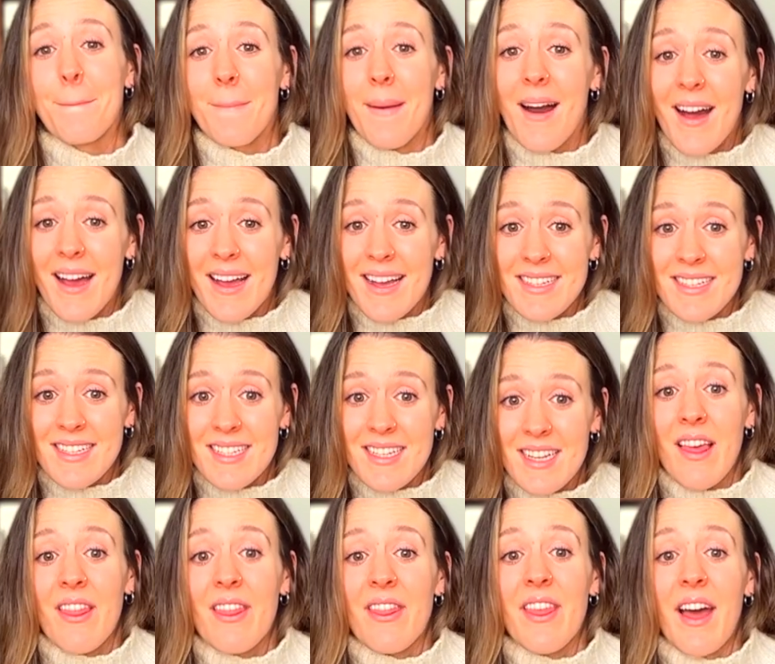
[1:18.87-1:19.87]
But
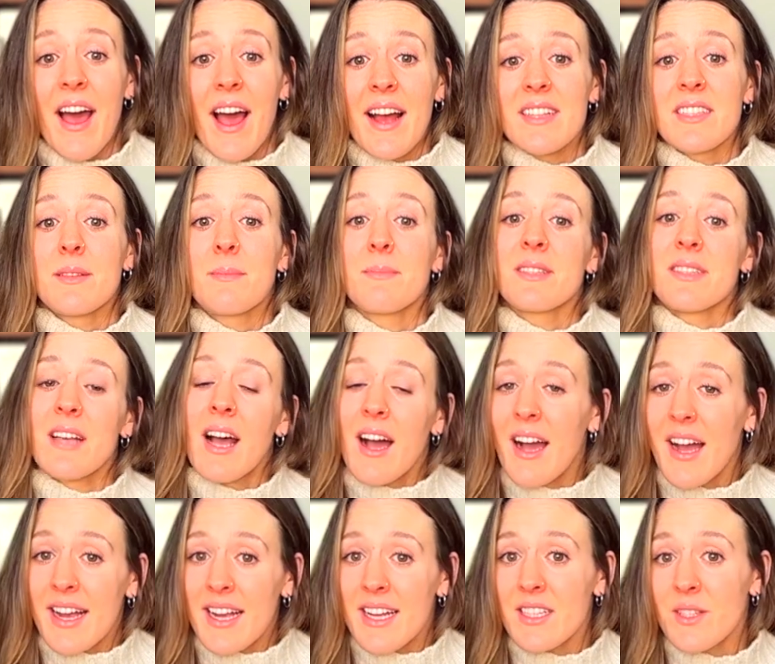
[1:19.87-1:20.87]
that
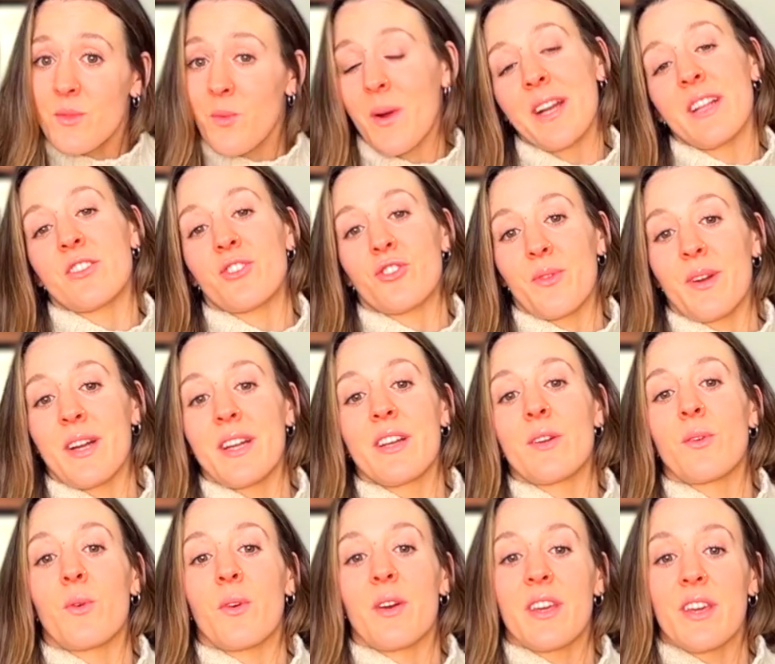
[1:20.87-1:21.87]
subsides when it's
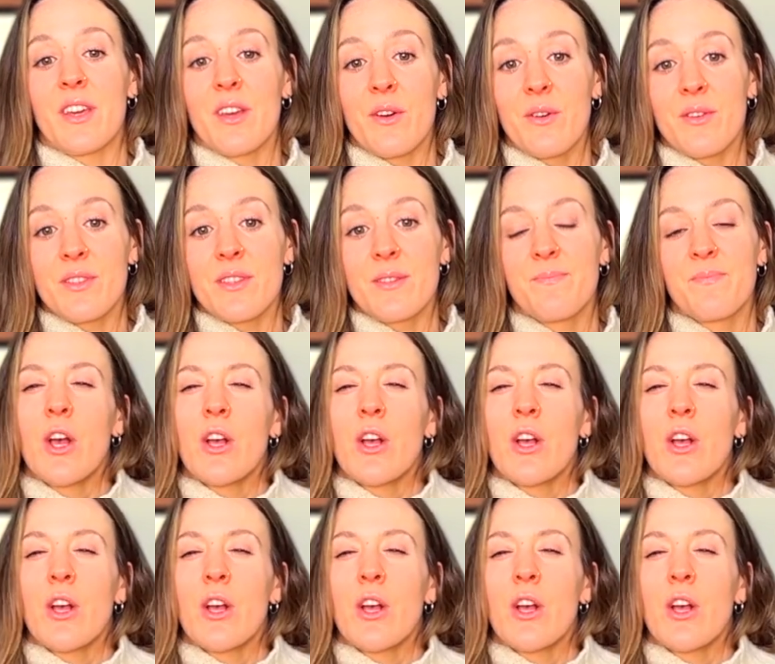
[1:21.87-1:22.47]
treated or healed.